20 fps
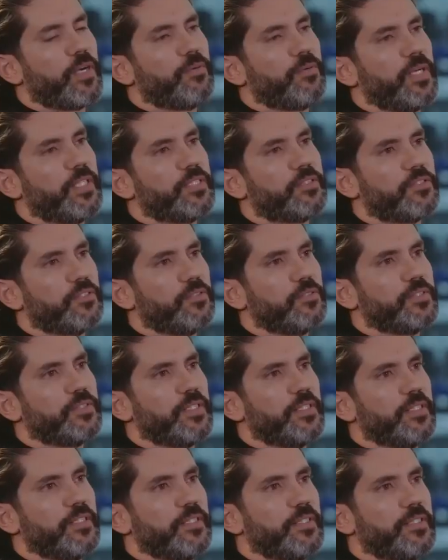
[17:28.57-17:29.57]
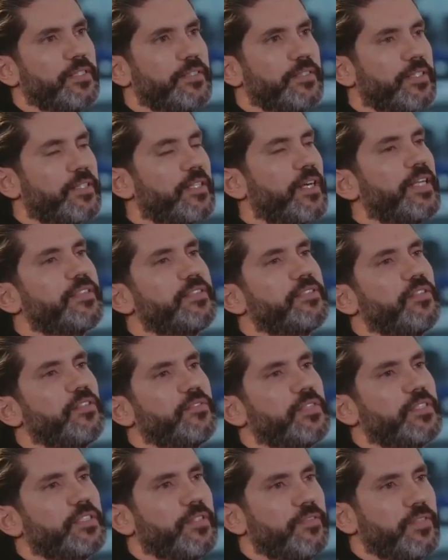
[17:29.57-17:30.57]
went through the crisis
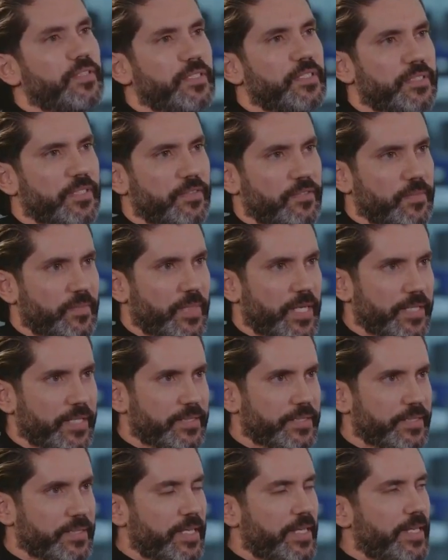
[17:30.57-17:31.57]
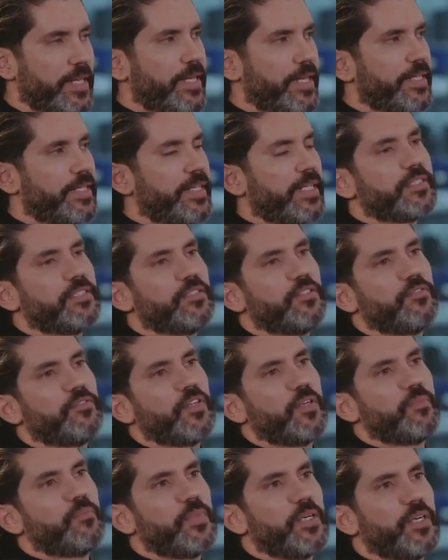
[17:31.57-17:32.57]
of the 737 MAX. Yes, in
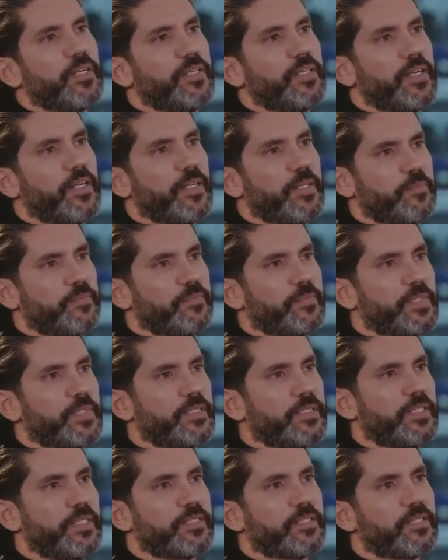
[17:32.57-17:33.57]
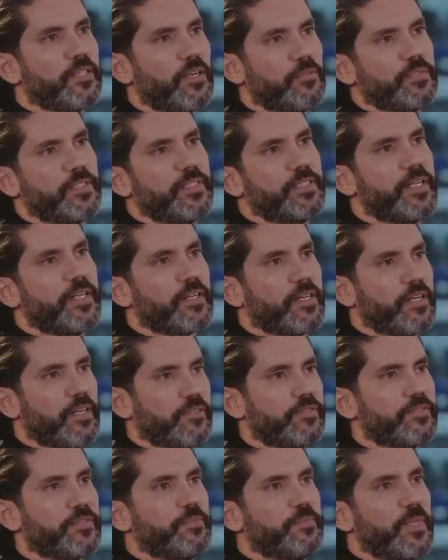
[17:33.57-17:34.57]
November, these grounded
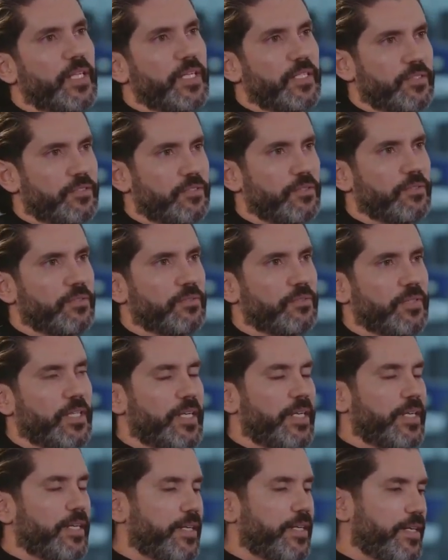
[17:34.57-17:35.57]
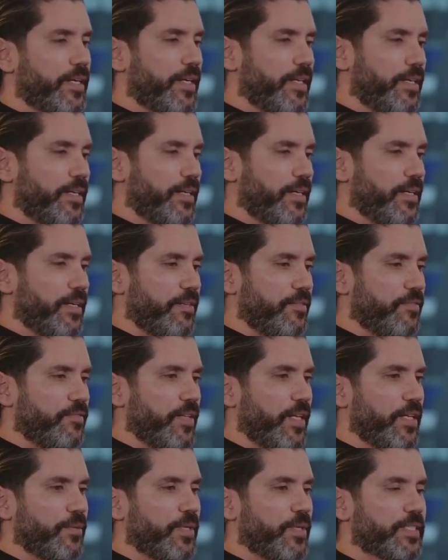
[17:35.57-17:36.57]
aircraft managed to
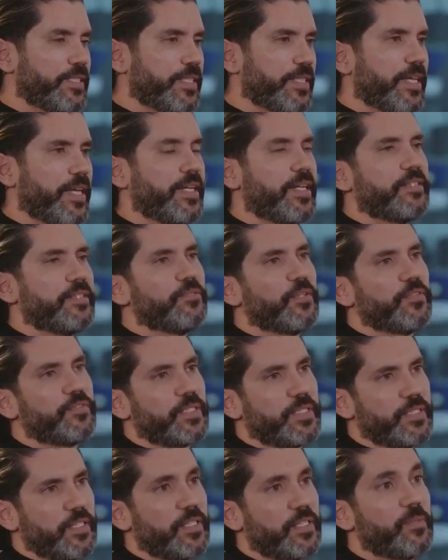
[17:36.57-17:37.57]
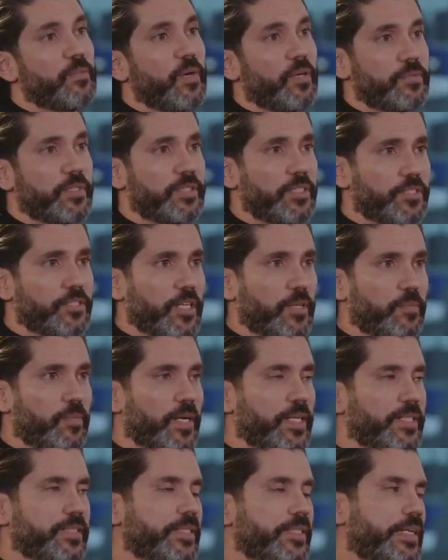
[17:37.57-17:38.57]
fly once again, and we've seen a rebound in the share
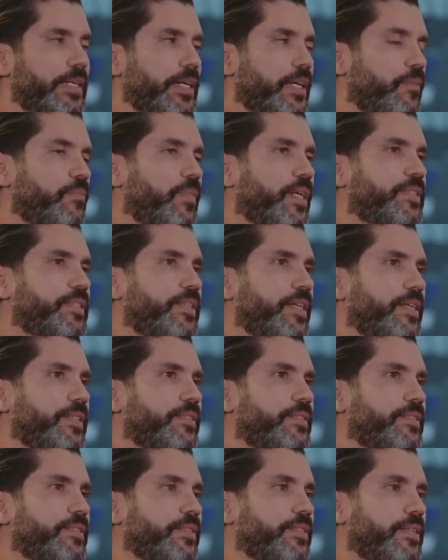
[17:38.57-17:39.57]
price. But that